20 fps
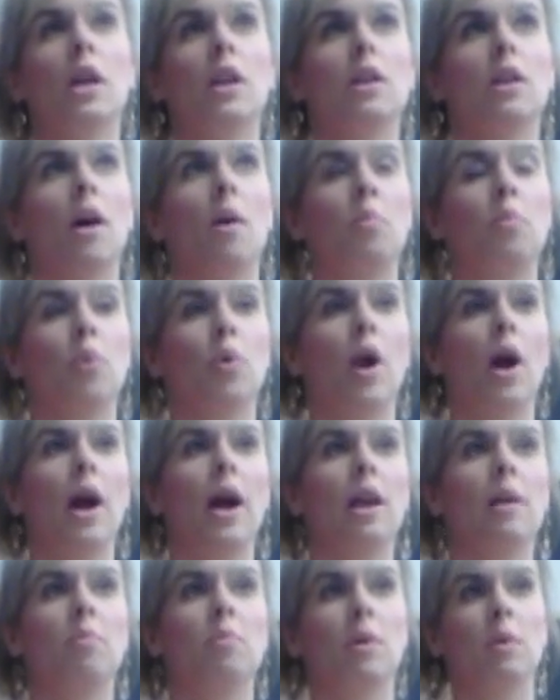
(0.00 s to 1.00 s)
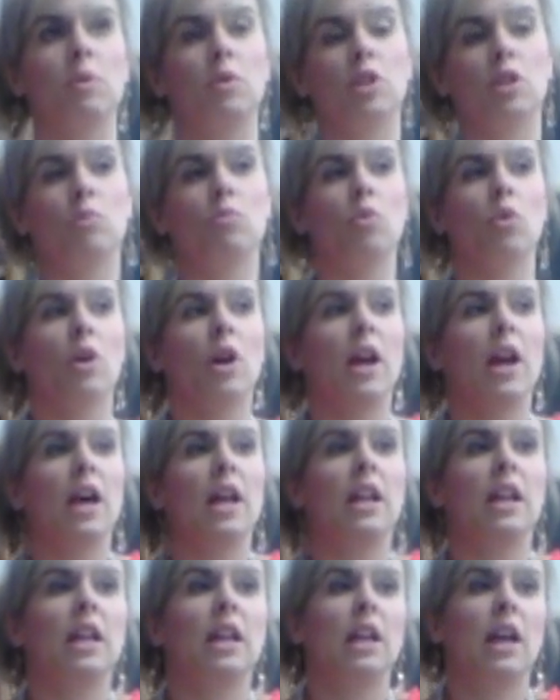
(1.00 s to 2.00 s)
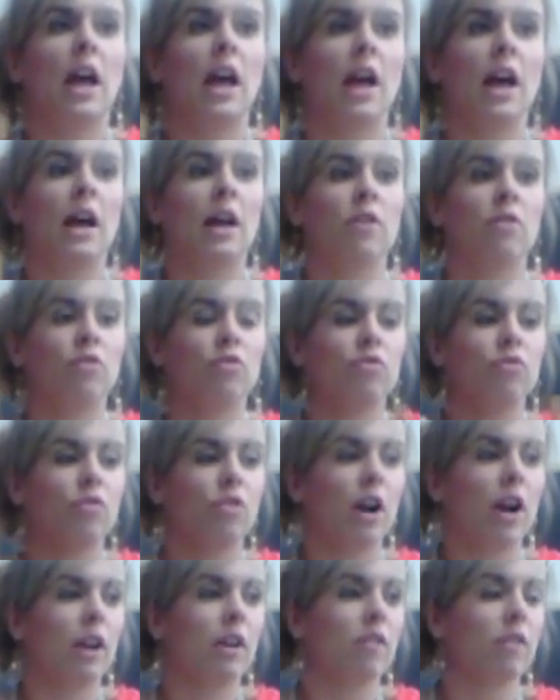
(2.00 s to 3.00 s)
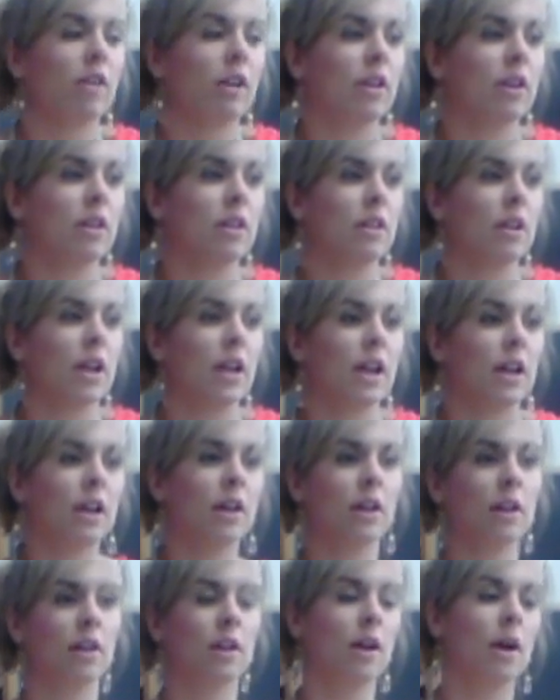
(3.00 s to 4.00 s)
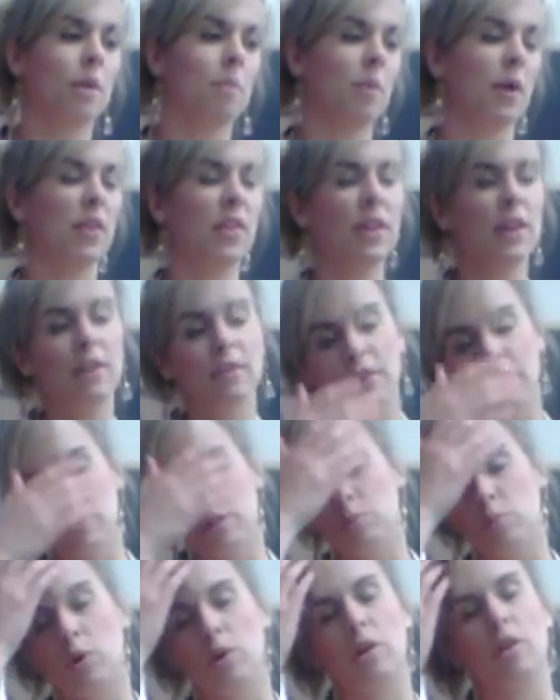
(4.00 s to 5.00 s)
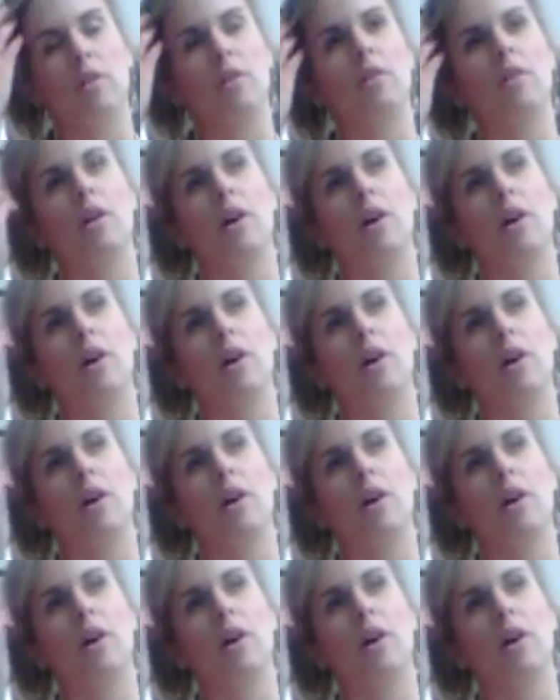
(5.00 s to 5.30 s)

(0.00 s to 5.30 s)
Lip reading: not bright, but just more heady and fragrant, and I think of it as more